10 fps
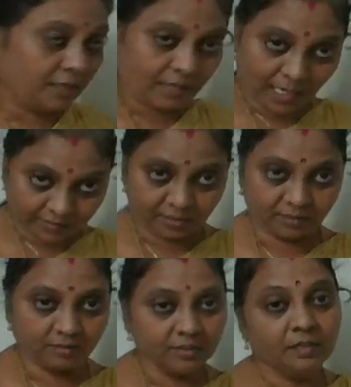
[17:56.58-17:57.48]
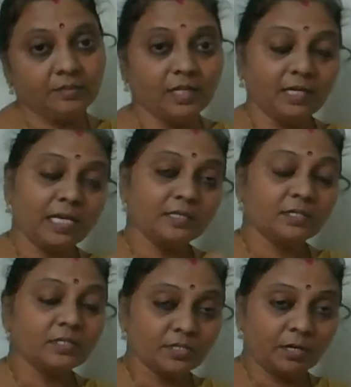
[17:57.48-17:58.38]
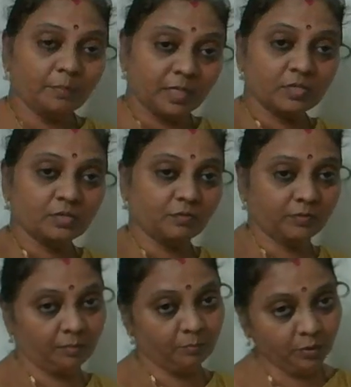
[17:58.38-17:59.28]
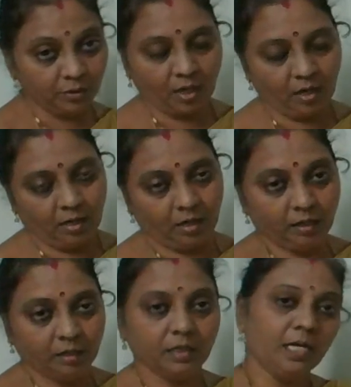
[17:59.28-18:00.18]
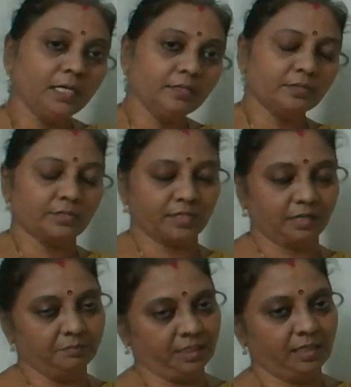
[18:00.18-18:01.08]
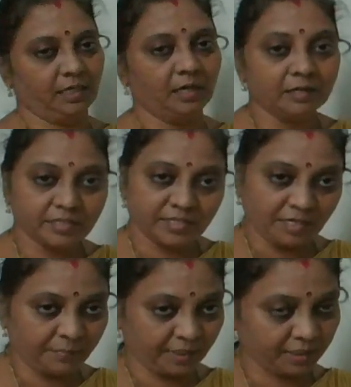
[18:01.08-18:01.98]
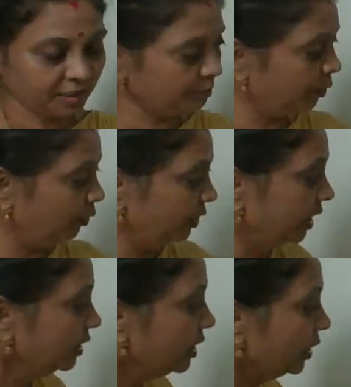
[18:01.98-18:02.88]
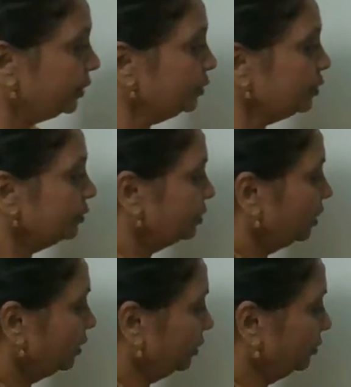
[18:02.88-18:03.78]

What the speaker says: latter. The latter chapters of the book are interesting, but the last chapter is boring. You should not